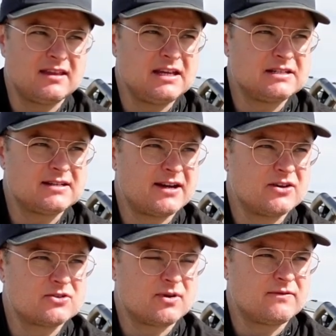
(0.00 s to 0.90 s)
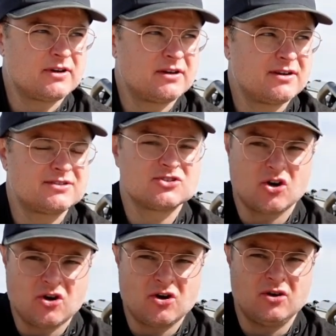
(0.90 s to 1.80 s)
the Tiger 1200,
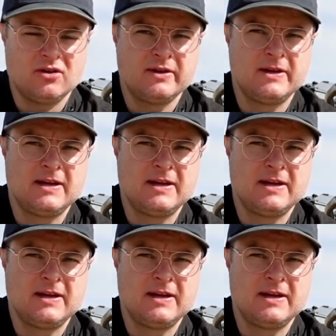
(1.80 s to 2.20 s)
tall,